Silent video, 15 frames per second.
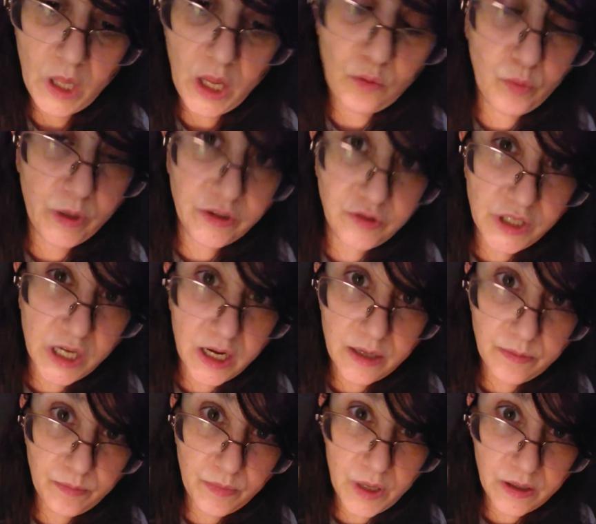real
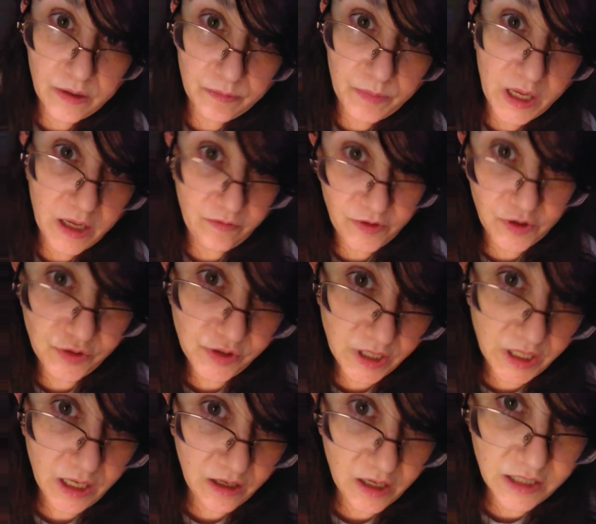time. If there's
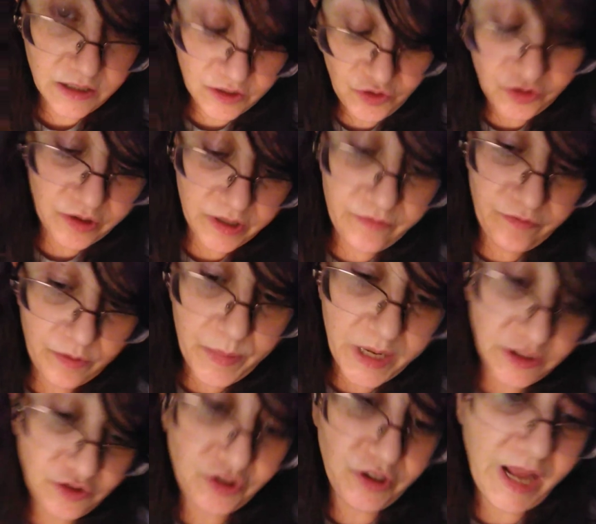any additional
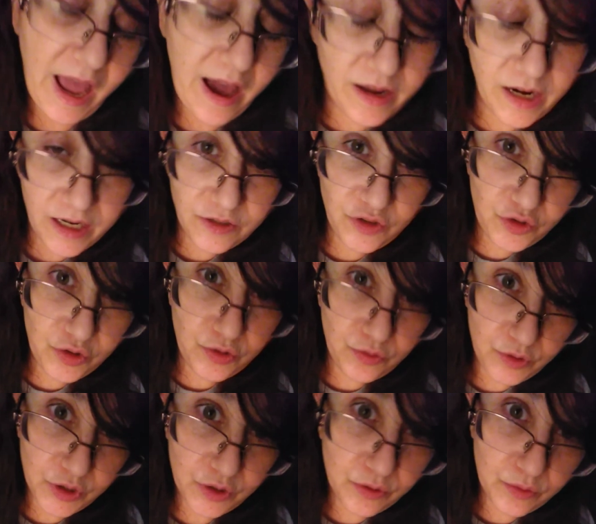information added to
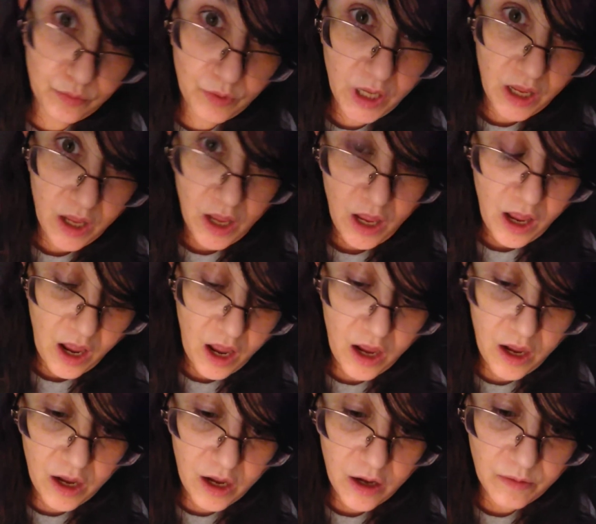you,
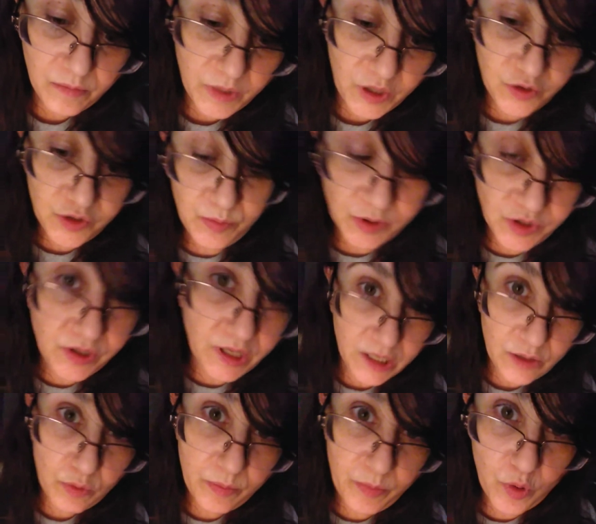you're supposed to get
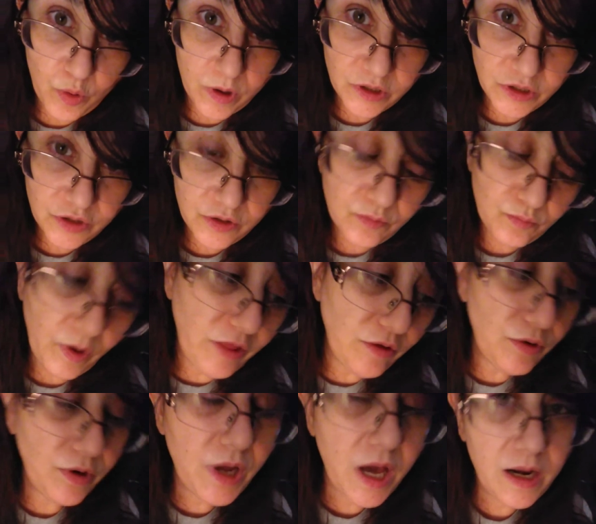a report. Whether
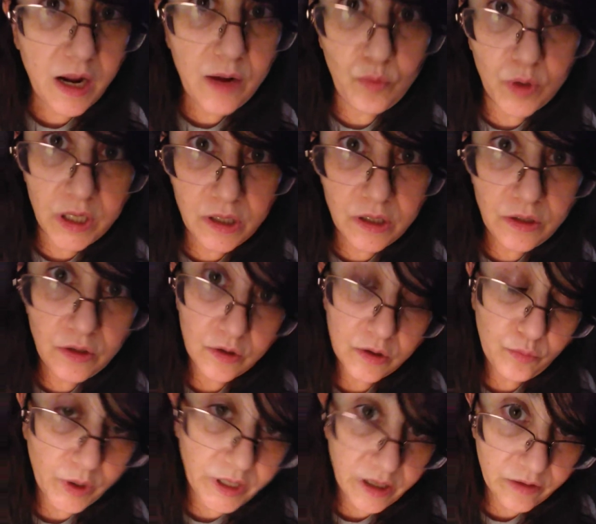or not I will or
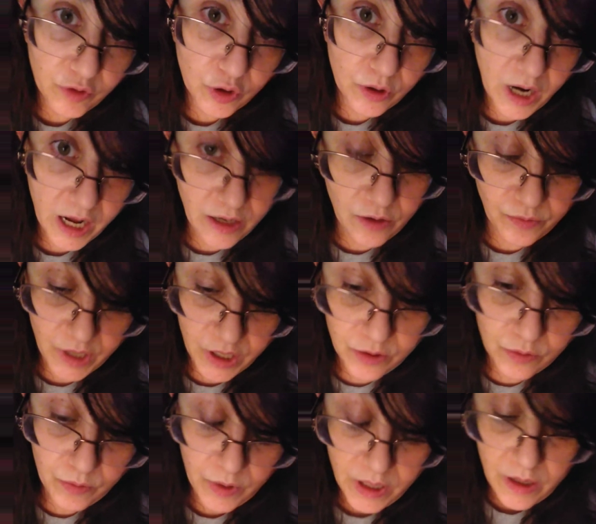whatever, I don't
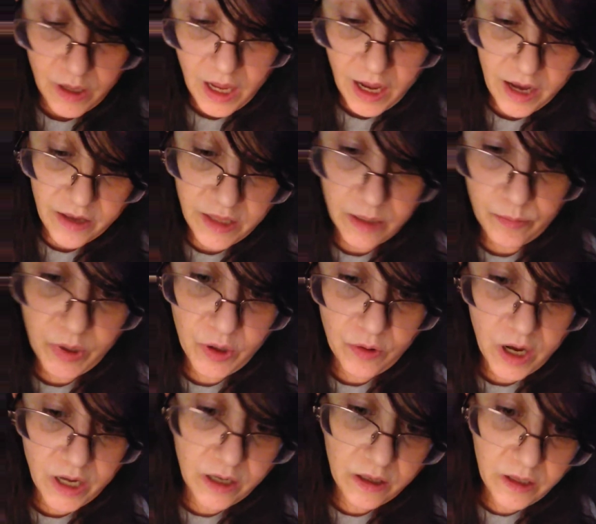know. I think
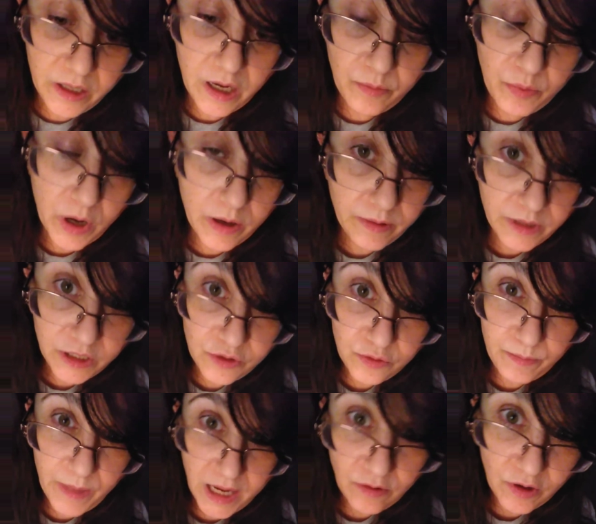periodically I'll probably do
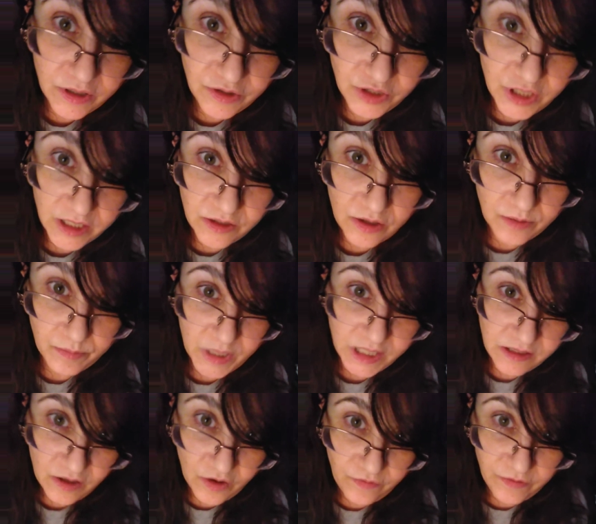background checks on
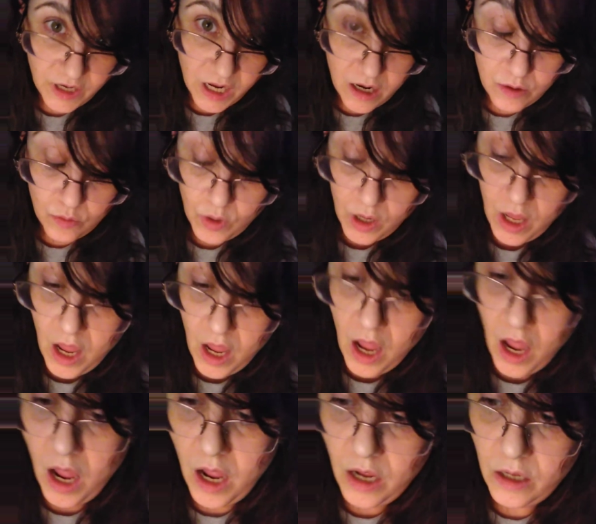myself now.
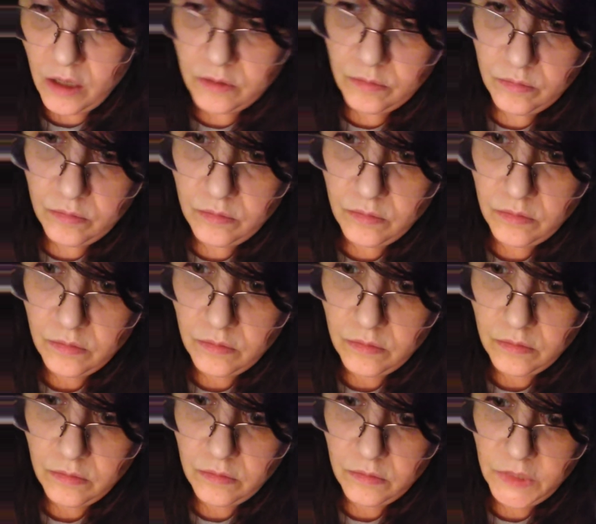
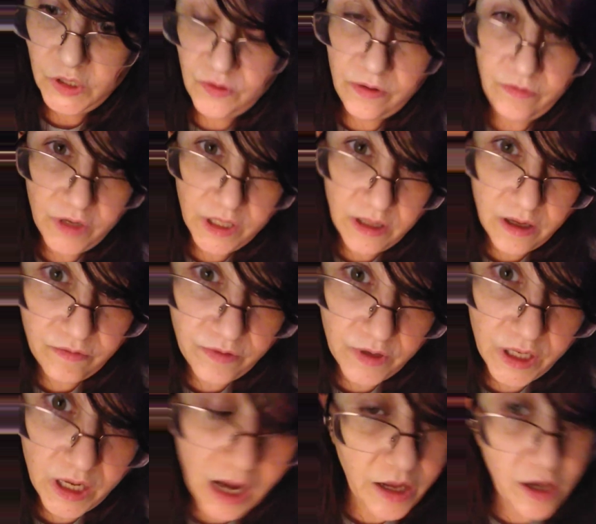So I find that
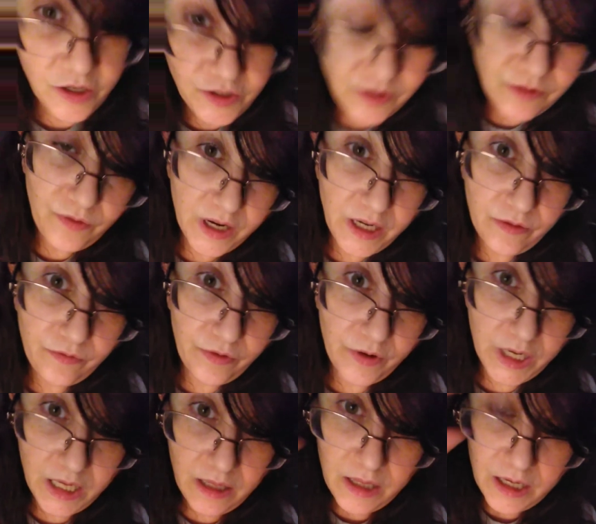funny. I also find it
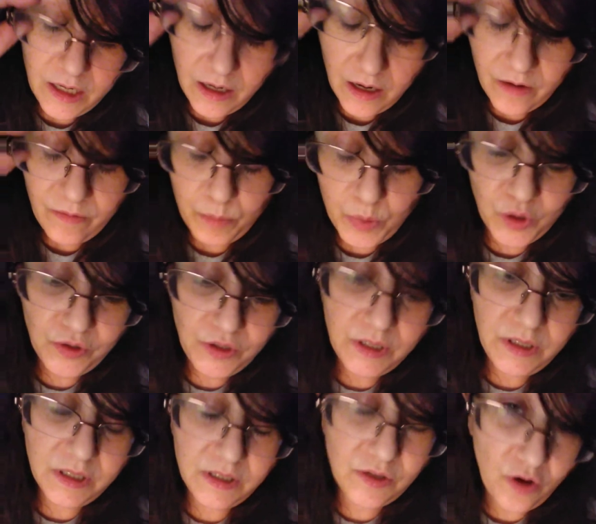funny that a
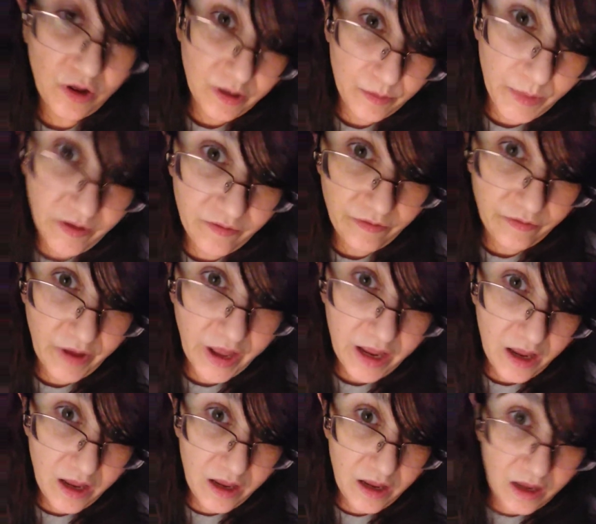person is calling me
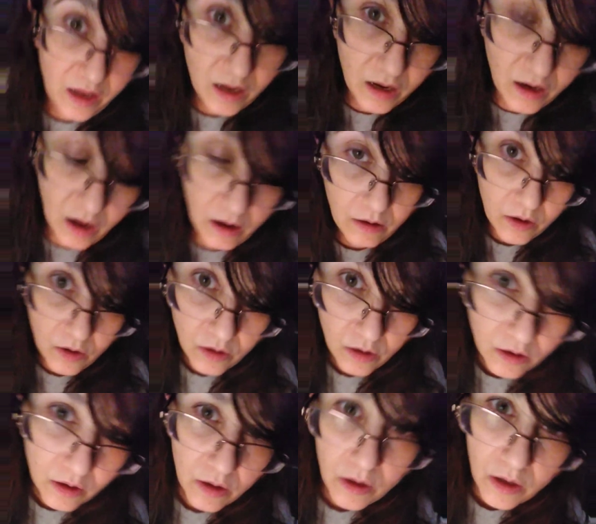fake.
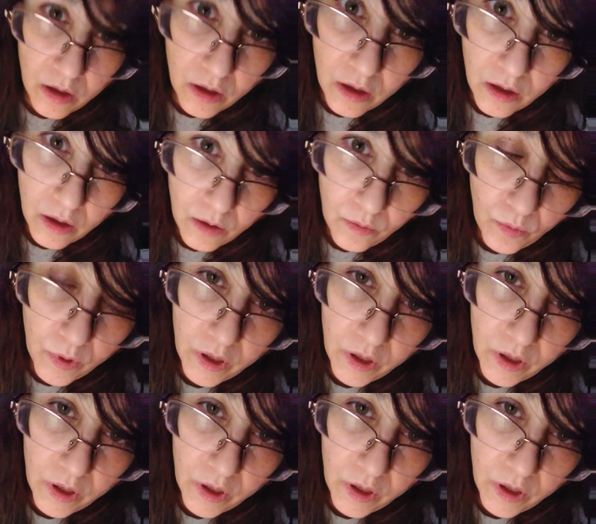Why